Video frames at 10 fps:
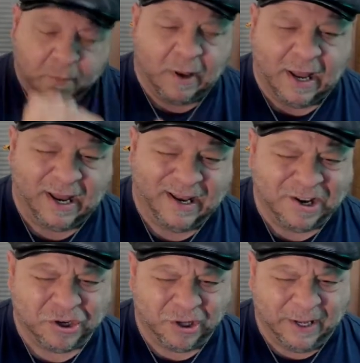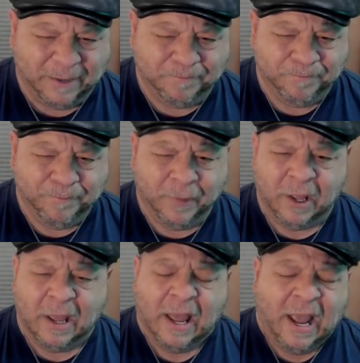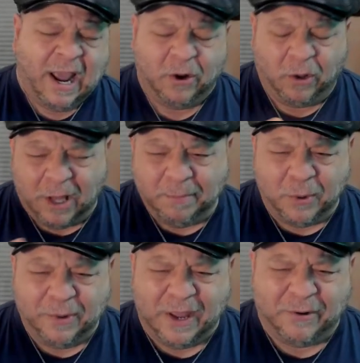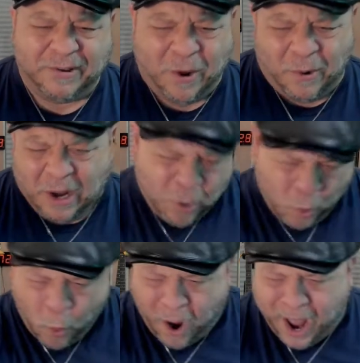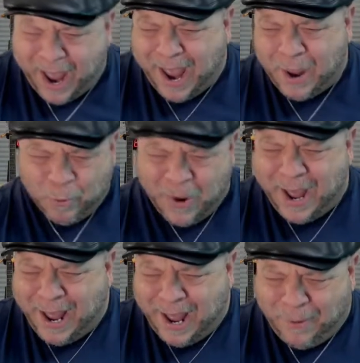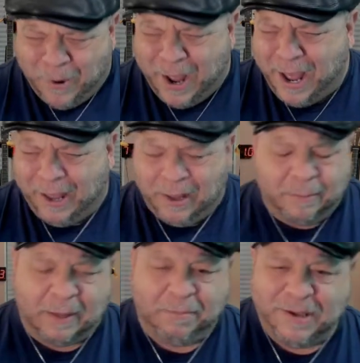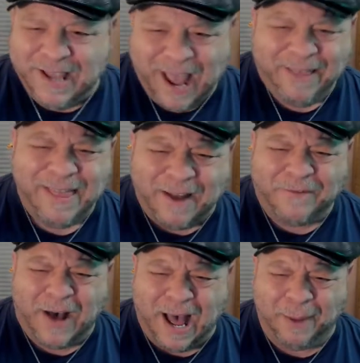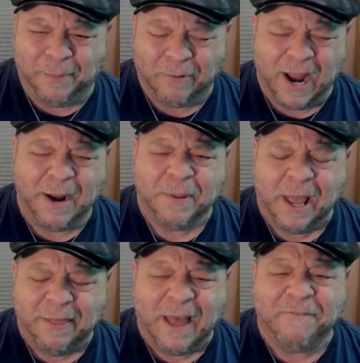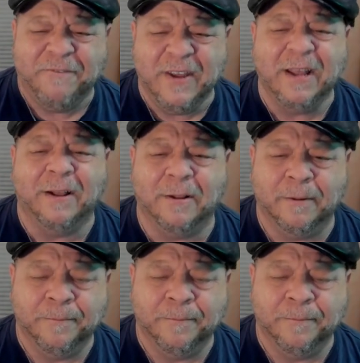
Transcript: initially. And all I'm doing there is going, wah, wah, wah. I'm like getting that vibe, right? I'm getting that feel.